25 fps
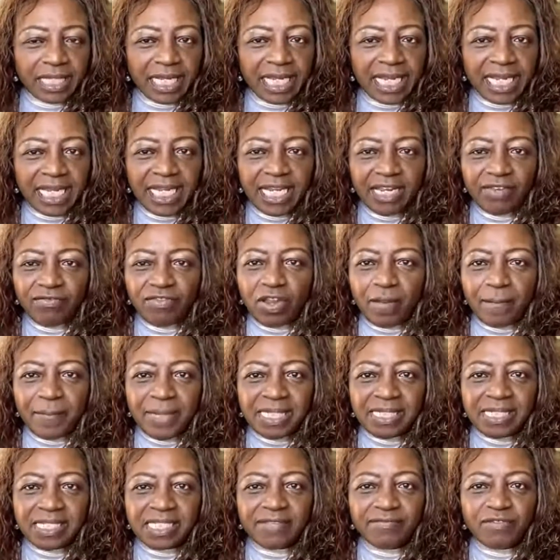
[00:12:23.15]
any of your
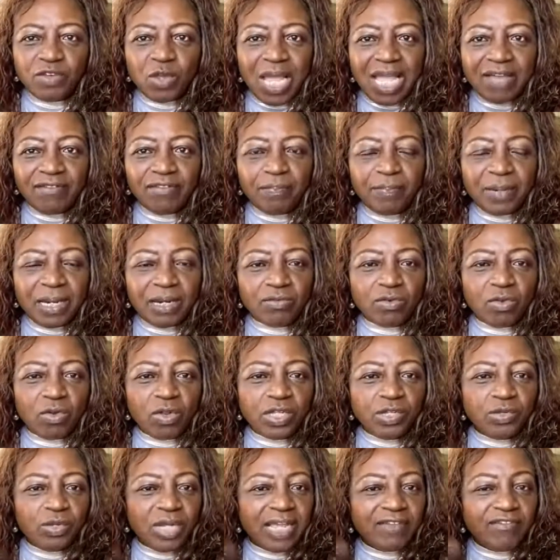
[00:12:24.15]
business, if you have a
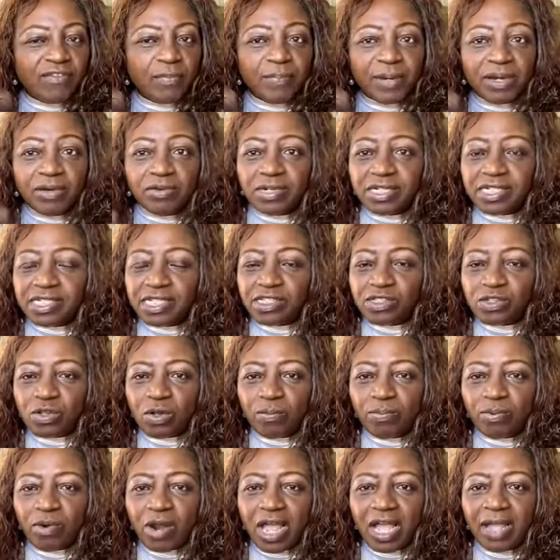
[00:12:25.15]
payroll, you can have a payroll as a
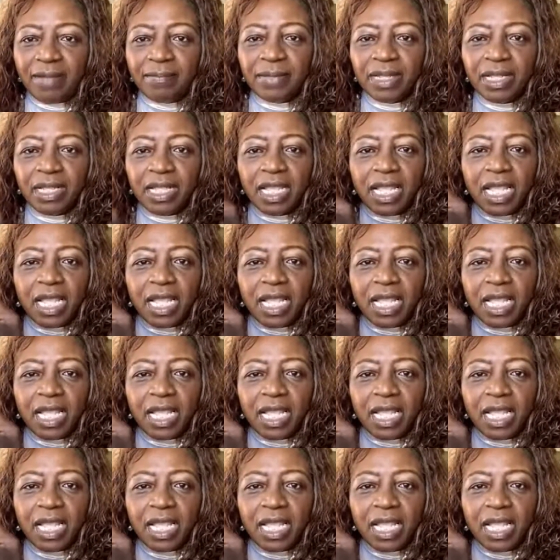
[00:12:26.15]
sole prop,